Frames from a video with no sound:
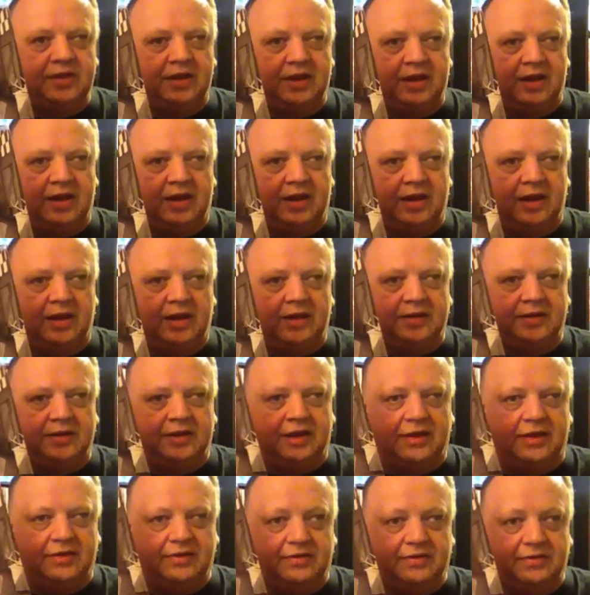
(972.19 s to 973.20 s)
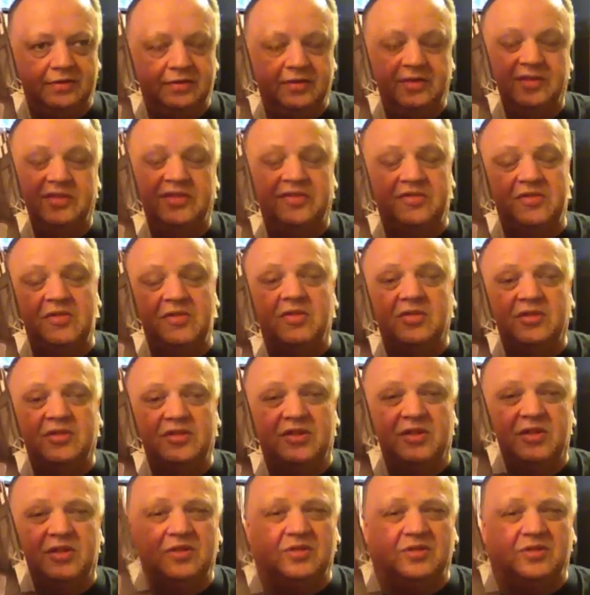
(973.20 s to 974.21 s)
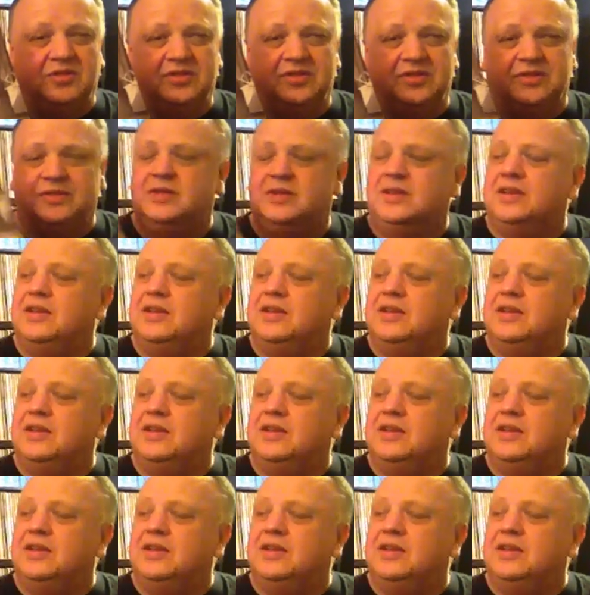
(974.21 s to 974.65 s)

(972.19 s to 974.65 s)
and strong songs.